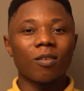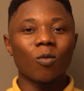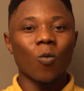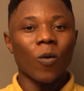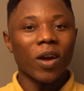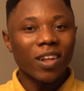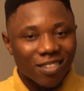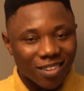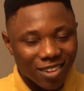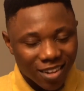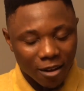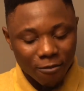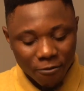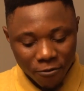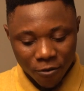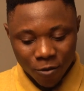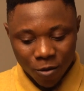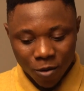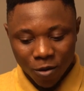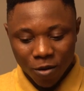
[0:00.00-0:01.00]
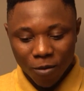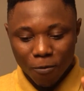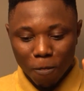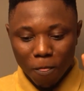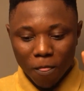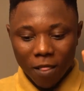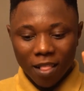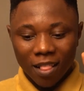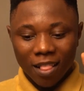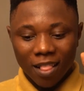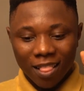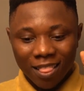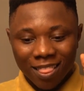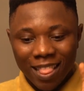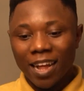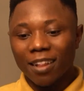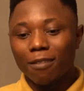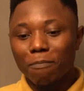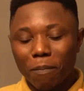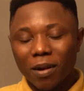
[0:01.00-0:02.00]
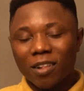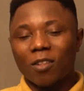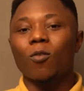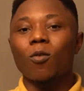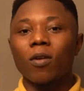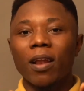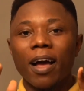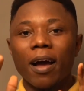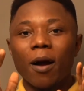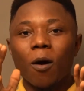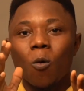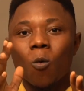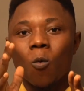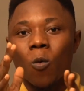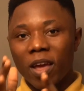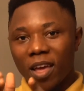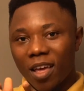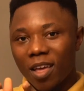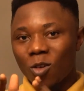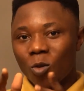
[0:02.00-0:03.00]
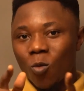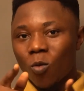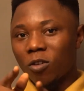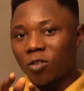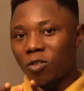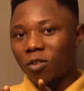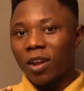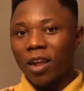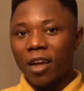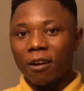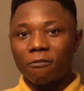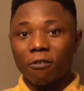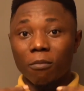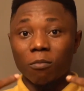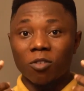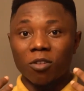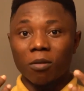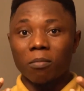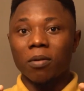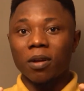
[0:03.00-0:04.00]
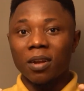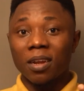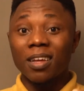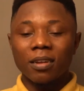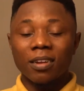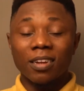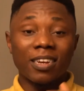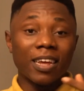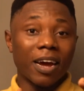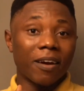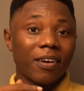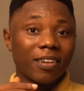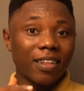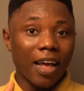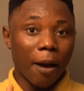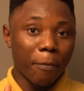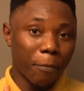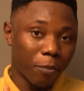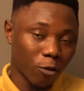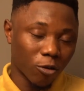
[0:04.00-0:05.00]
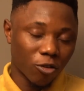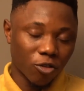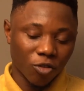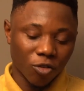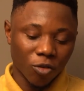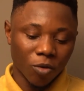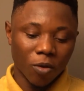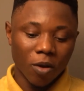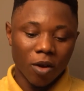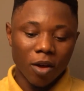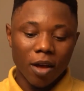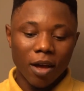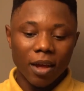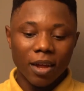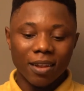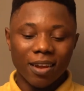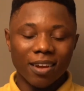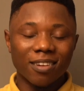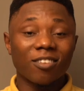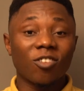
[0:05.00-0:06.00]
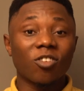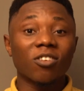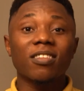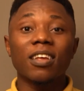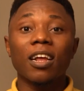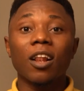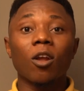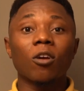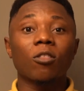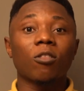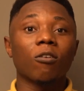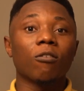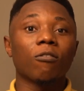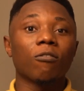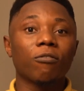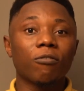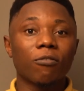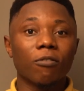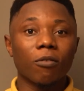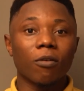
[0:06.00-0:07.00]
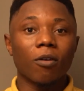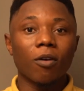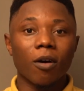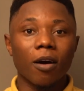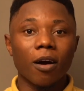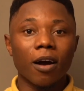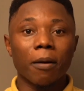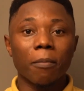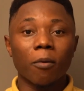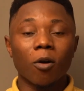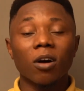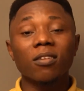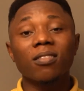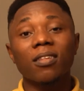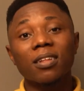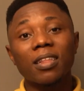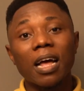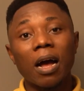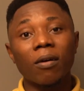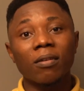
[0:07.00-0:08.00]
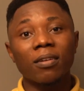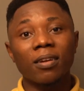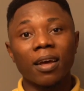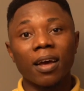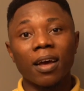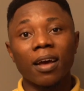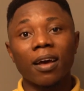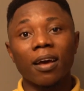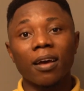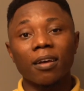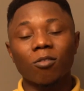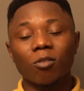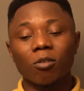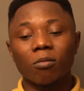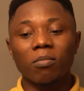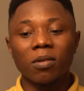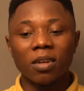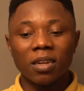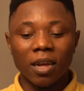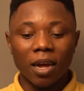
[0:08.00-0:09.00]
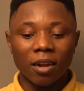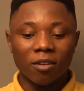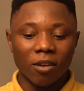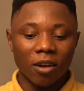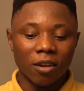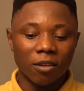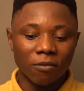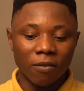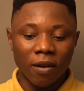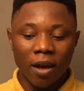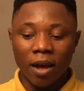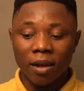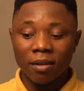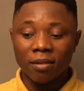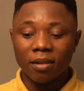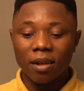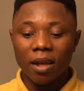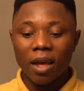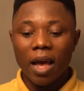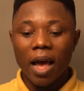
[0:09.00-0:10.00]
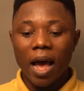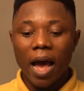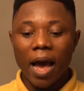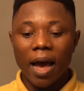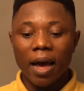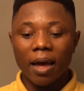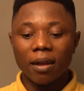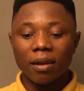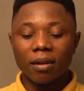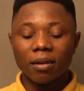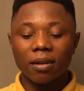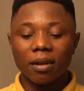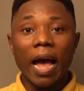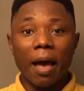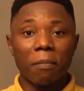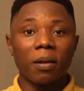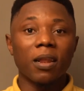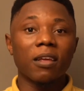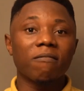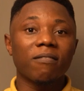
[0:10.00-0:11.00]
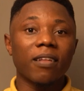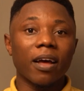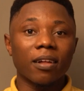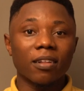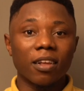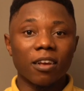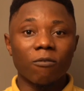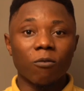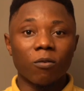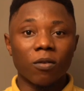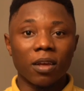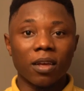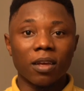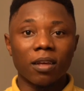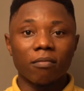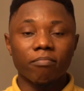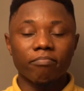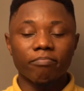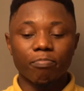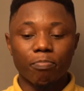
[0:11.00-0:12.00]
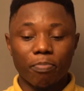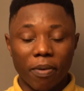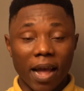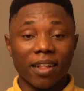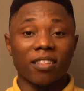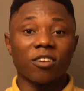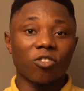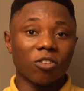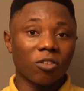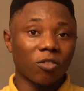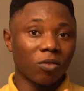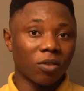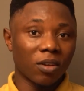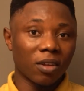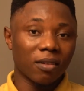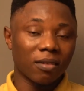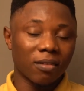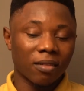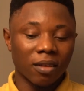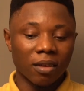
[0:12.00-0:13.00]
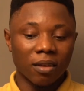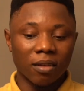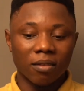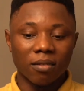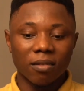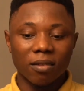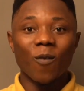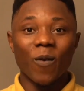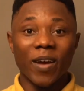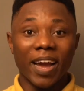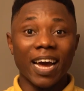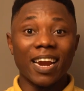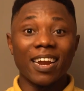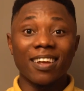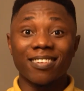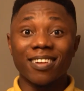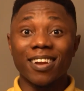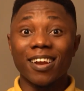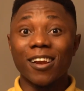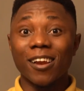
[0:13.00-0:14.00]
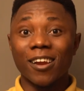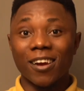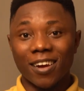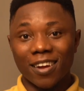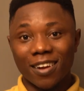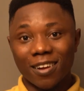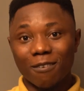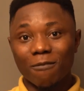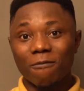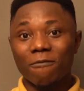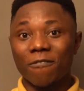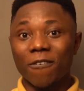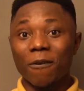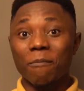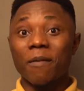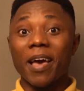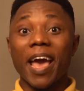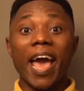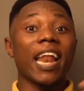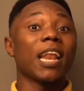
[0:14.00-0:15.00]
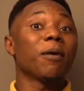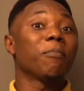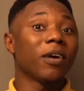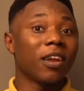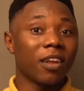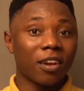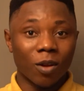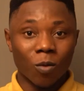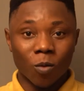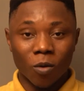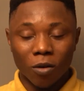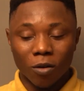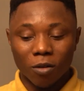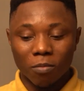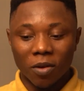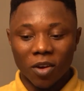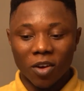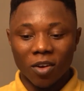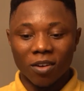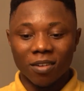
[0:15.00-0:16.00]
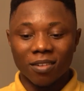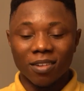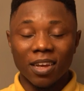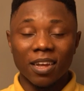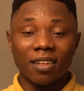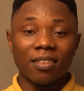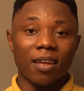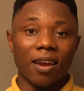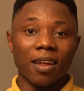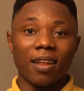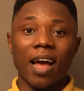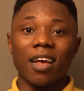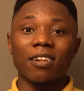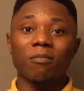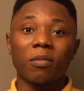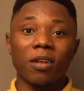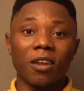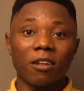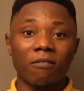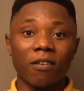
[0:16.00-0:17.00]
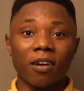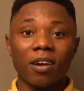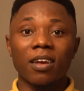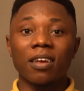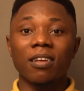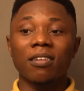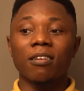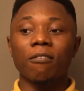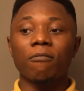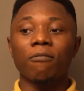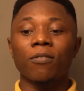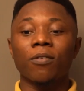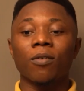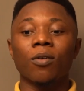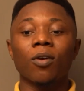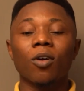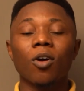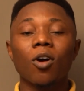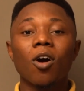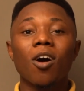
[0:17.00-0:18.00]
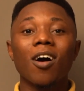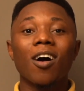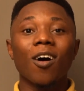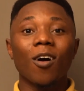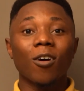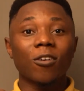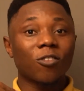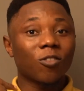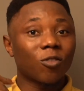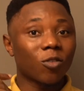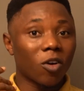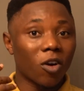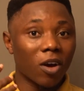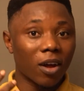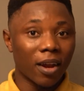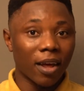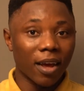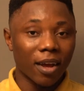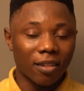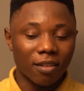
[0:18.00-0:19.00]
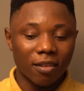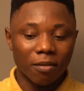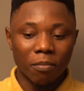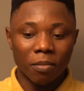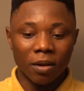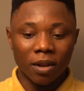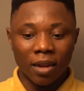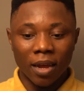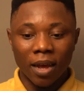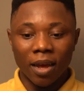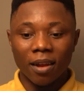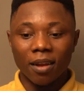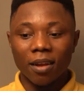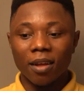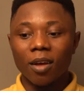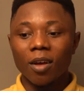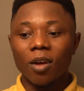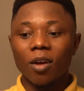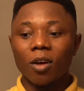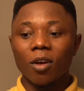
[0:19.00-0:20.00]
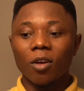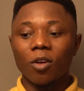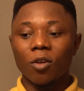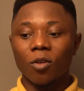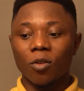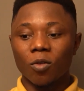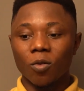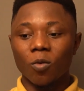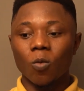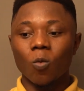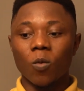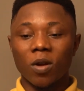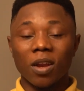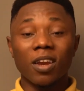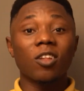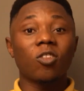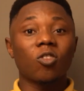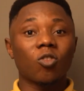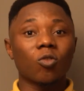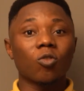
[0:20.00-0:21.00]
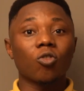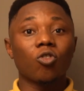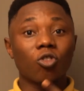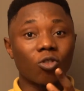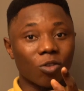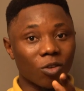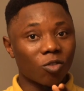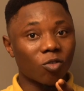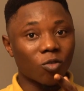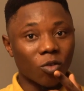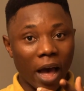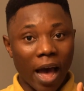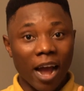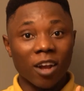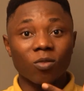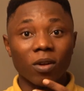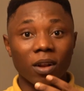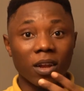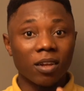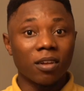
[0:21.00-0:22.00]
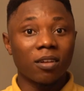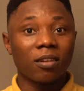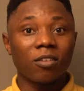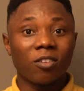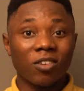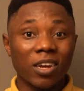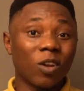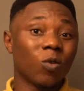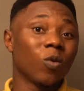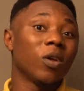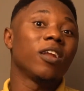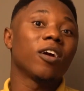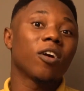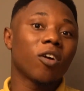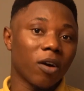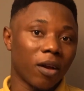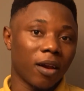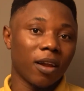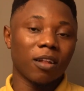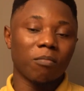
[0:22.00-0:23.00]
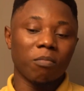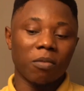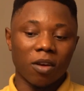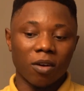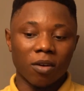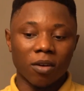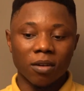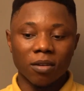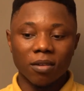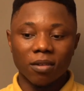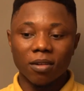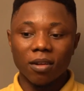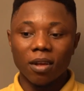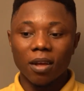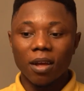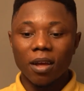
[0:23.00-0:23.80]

waiting for that particular way you want to learn from somebody, the direct approach. So there's just a lot of content out there, some media transfers, and I believe that if we pay attention to these things, we can easily learn from anybody in the world, because the internet has made it very easy for us to connect. But then, we need to choose to actually genuinely connect, because